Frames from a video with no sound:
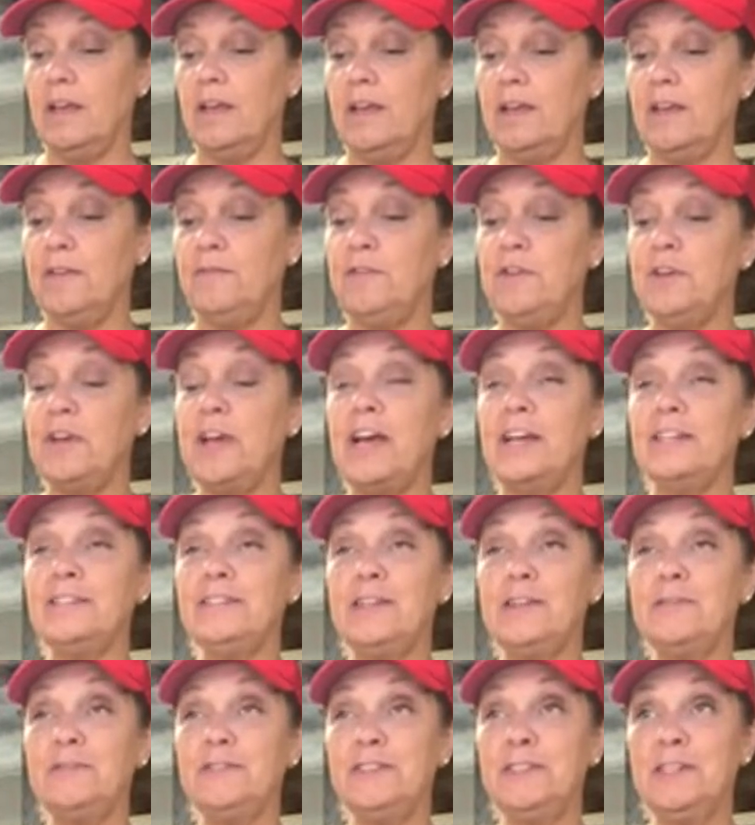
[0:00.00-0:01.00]
If you guys
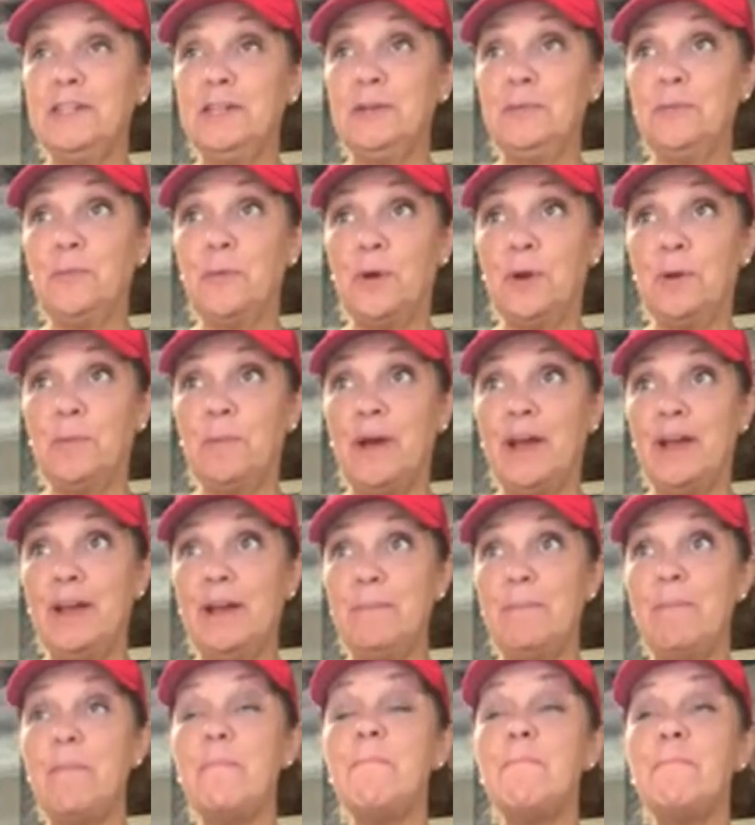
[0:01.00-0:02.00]
have seen one of my
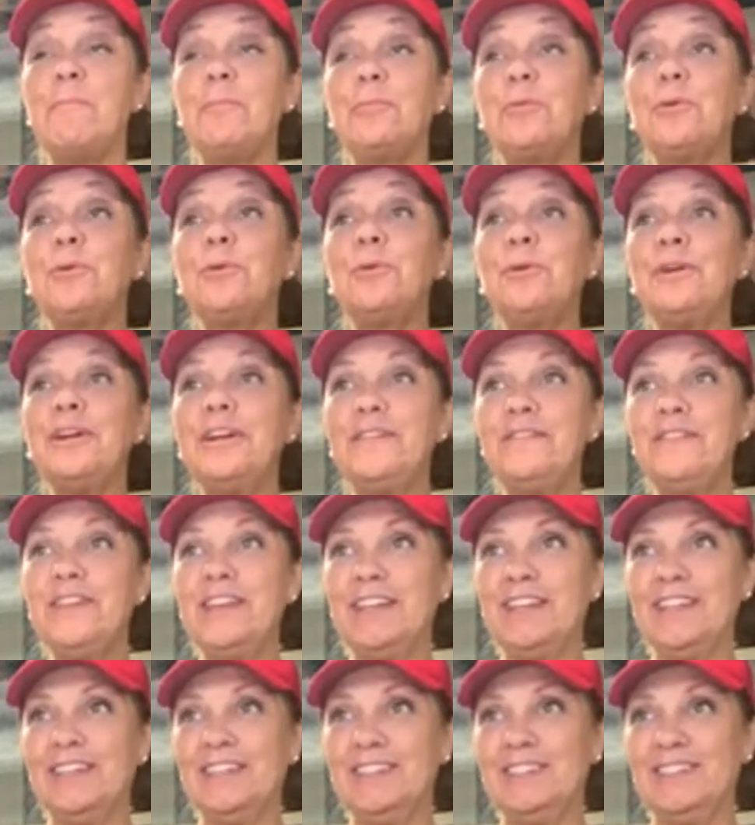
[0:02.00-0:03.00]

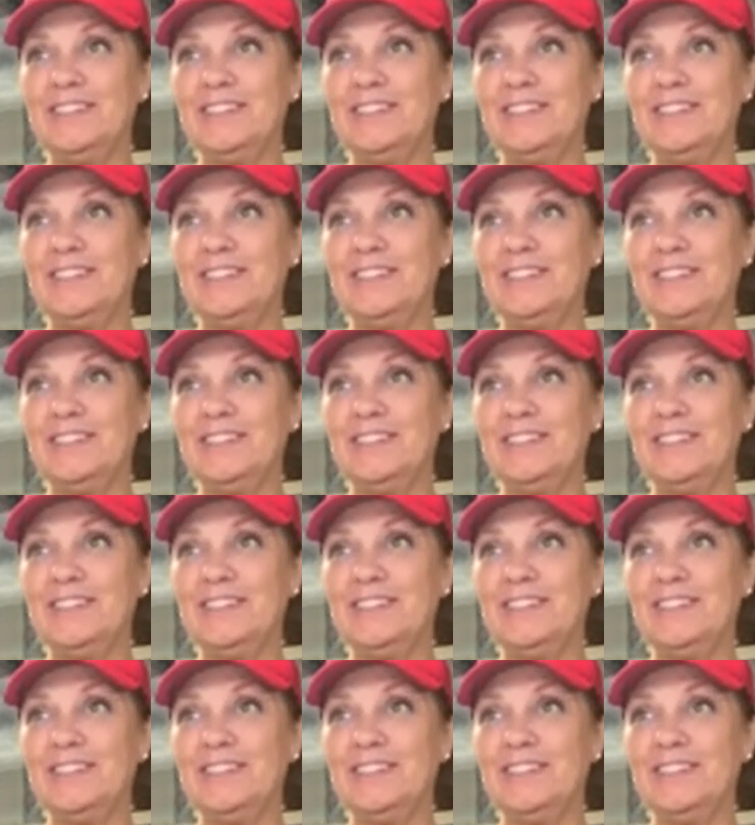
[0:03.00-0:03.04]
previous